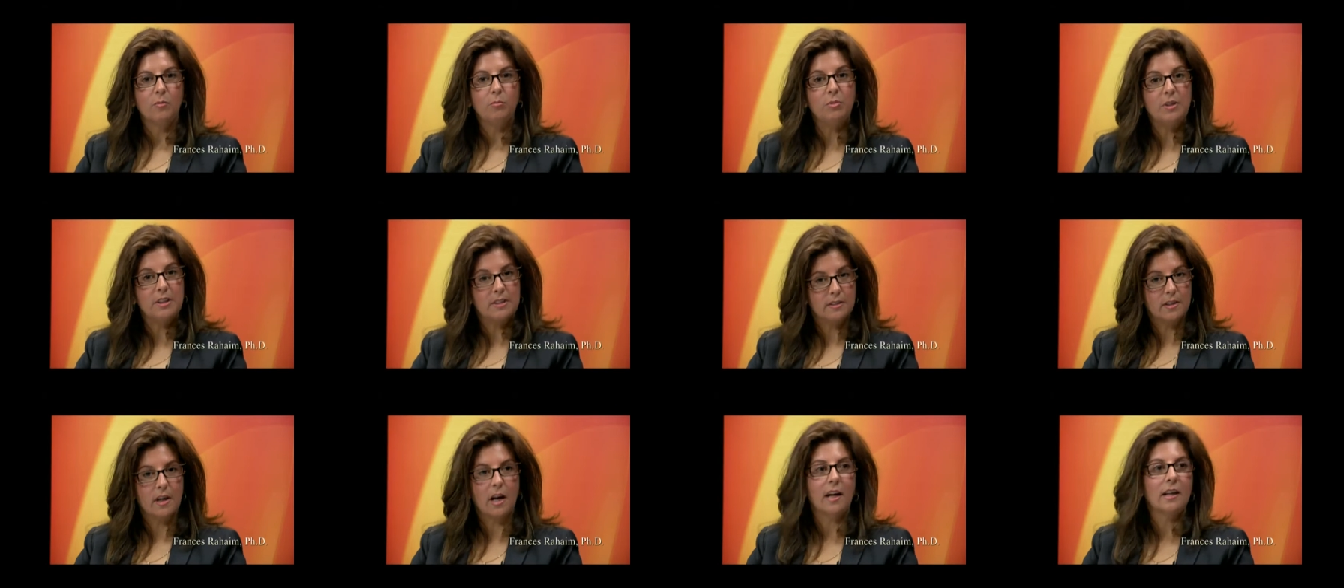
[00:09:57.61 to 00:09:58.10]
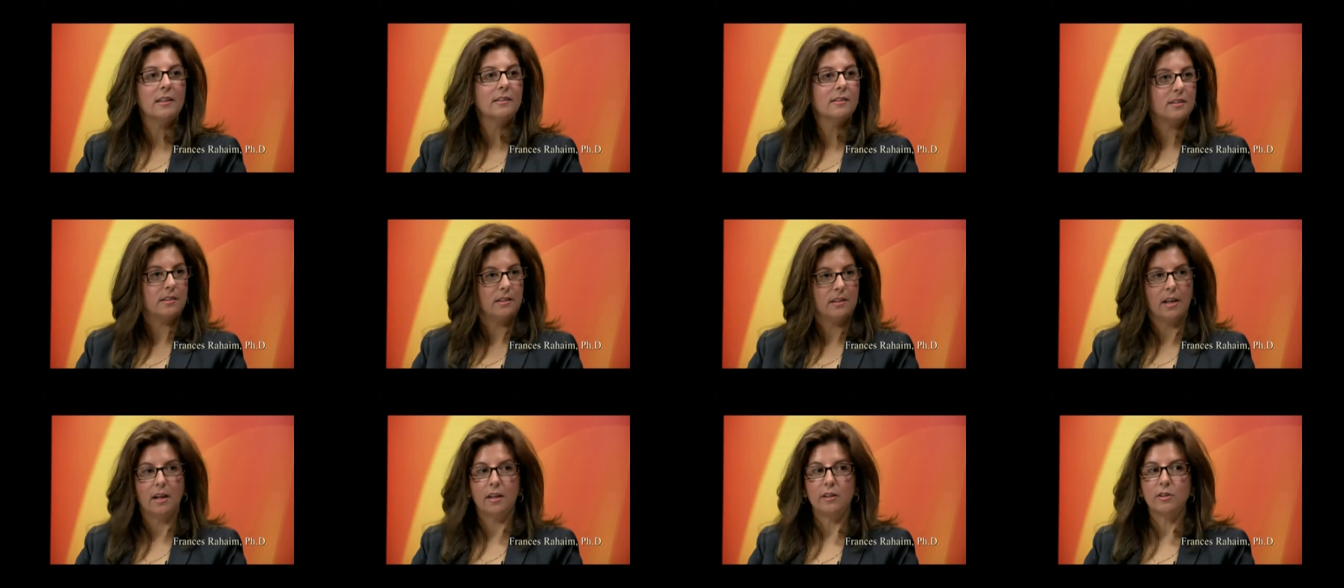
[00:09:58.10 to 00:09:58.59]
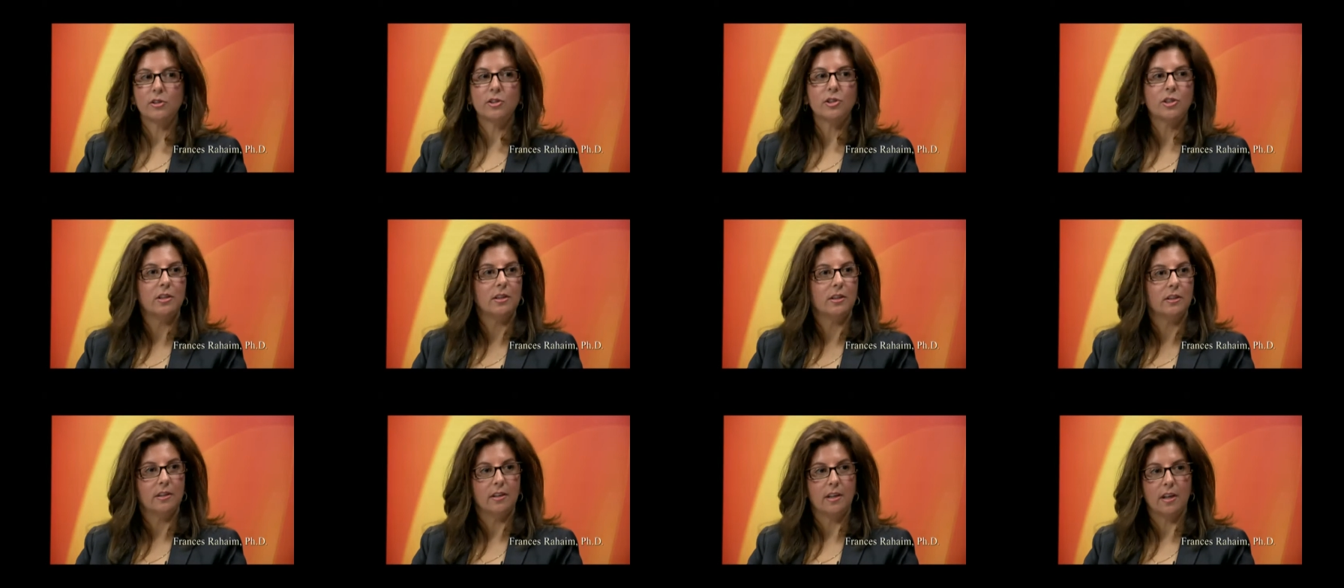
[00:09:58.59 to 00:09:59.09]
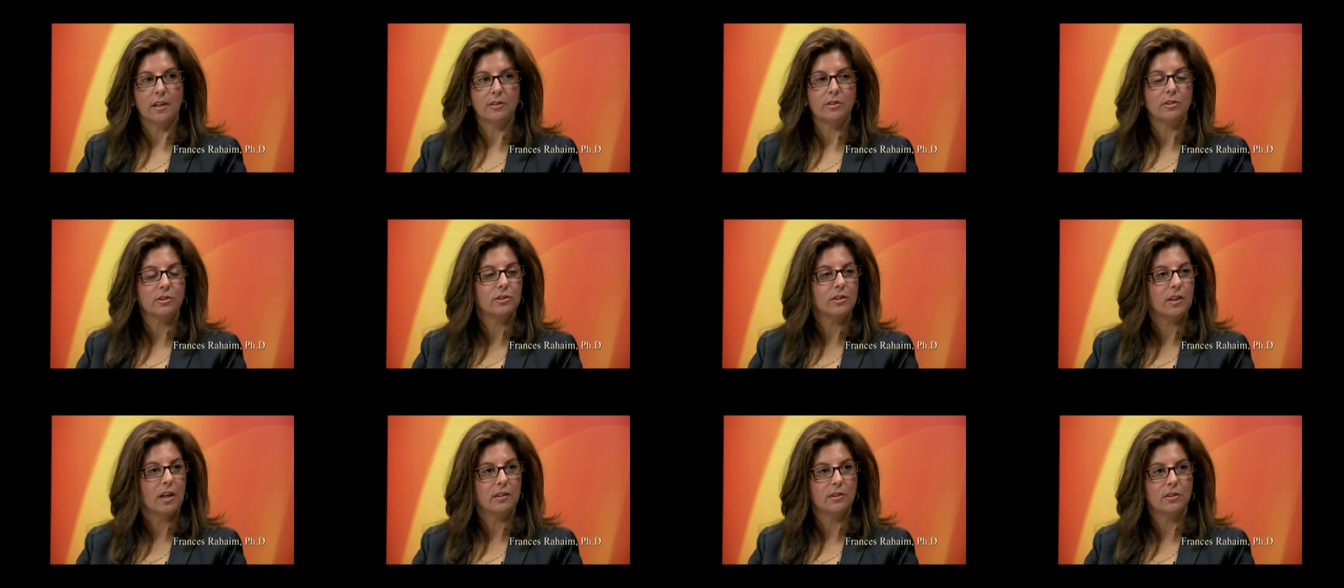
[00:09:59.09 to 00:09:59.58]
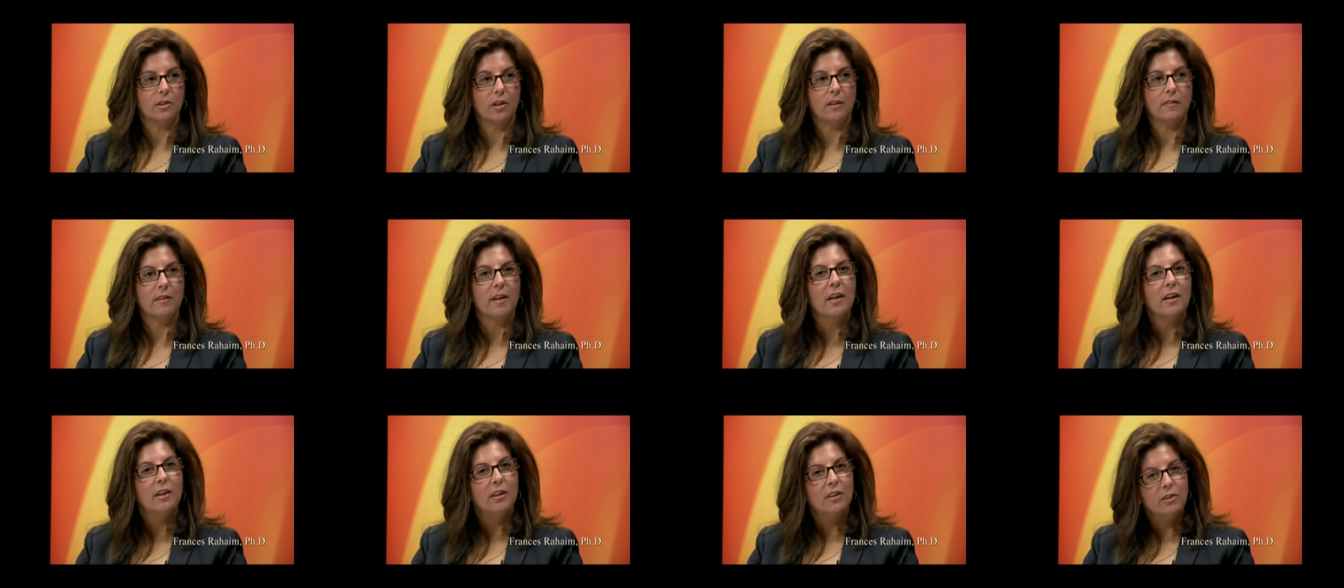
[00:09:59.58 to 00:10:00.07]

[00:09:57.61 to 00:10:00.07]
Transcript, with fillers: besides the energy and the exercise and all,